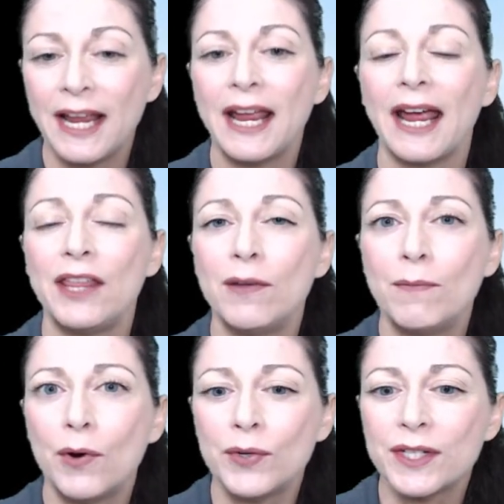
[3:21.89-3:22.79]
and the
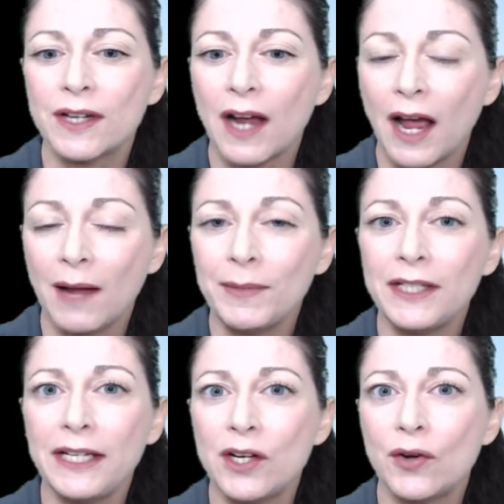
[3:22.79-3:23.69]
most commonly
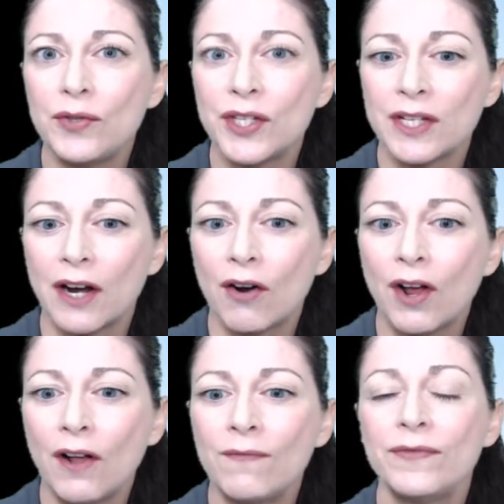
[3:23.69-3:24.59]
known
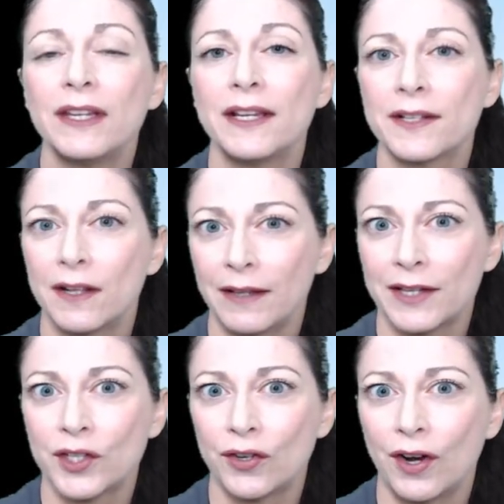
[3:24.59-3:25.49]
sterol is
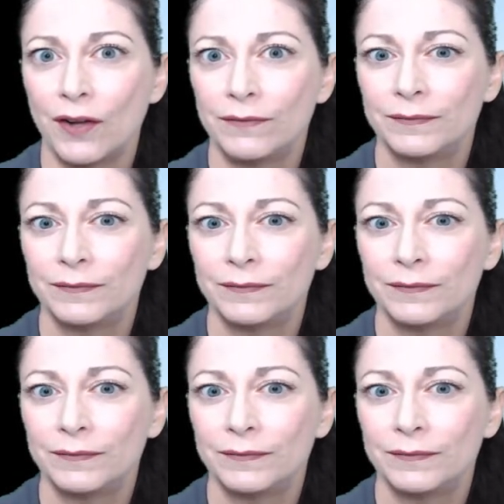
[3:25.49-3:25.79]
cholesterol.